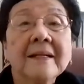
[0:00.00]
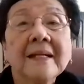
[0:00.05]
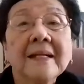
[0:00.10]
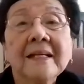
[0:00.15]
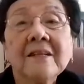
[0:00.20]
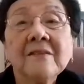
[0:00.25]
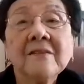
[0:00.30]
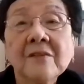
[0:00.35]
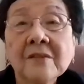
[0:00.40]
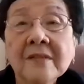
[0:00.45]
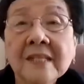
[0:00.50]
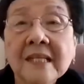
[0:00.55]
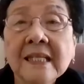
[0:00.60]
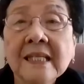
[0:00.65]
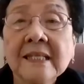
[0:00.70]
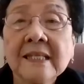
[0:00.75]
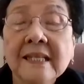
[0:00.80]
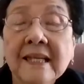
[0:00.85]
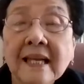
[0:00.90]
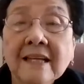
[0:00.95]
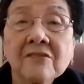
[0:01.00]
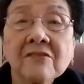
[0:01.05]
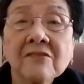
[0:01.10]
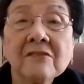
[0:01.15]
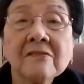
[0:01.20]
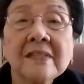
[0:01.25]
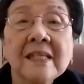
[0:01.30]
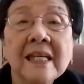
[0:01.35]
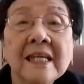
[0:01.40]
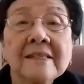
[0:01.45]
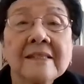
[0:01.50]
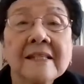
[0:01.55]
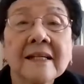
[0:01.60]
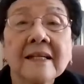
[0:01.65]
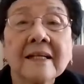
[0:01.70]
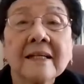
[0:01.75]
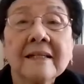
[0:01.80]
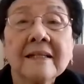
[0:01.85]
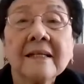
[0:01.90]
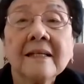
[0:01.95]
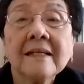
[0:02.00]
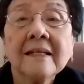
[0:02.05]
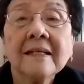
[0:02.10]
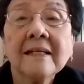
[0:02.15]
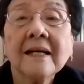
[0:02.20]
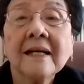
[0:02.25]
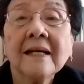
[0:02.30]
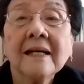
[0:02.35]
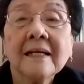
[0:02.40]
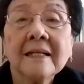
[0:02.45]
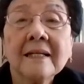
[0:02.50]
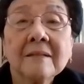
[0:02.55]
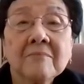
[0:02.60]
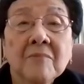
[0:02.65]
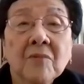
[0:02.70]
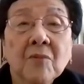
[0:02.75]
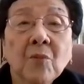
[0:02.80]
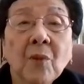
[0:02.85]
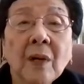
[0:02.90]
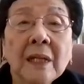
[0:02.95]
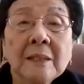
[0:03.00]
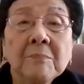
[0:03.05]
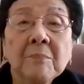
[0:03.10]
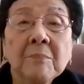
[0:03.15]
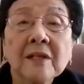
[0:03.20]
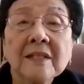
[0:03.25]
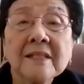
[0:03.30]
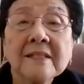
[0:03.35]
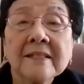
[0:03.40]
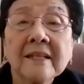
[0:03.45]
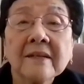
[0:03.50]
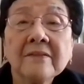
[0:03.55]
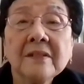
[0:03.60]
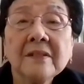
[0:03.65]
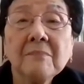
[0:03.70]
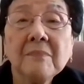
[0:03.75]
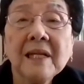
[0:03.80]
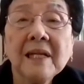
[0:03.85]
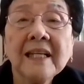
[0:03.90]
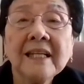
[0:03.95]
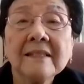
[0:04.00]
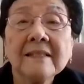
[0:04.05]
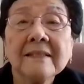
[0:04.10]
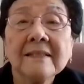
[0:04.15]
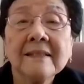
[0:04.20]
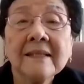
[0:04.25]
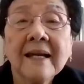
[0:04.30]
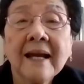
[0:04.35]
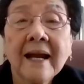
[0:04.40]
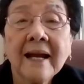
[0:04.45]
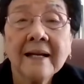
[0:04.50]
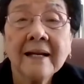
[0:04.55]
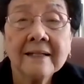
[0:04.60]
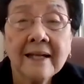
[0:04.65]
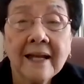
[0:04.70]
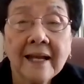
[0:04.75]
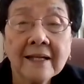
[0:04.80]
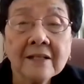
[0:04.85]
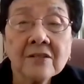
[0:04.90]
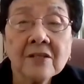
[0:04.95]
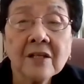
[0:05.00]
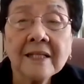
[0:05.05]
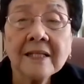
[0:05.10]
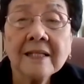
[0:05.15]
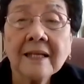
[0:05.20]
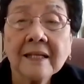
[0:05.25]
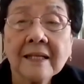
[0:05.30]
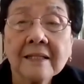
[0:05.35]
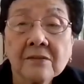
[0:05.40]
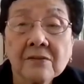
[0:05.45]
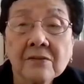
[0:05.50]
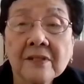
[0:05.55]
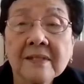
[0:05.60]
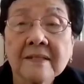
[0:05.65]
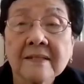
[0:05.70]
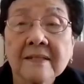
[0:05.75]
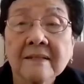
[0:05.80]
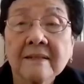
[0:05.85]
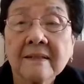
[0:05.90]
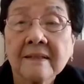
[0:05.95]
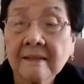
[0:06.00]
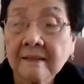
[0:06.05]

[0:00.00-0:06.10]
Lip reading: if you see the national data, 1.7 million are actually at risk.